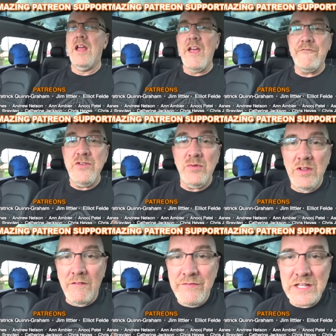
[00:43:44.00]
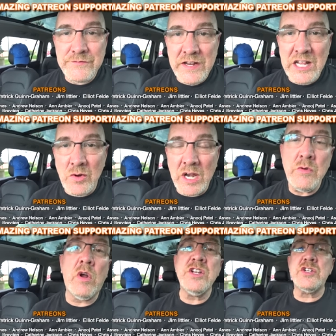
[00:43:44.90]
If you love this video and you
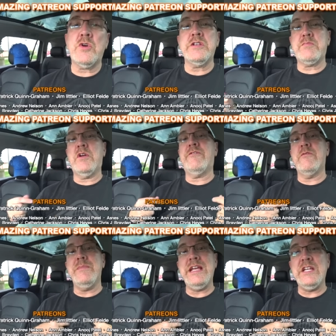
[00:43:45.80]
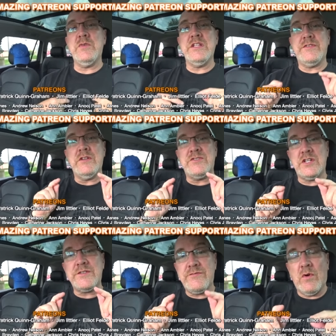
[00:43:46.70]
want to show your support for me doing these videos
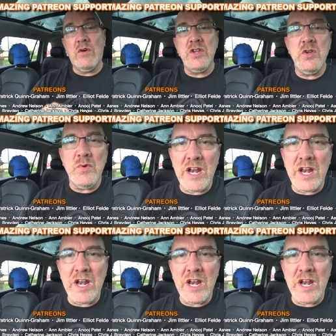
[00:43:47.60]
just for you,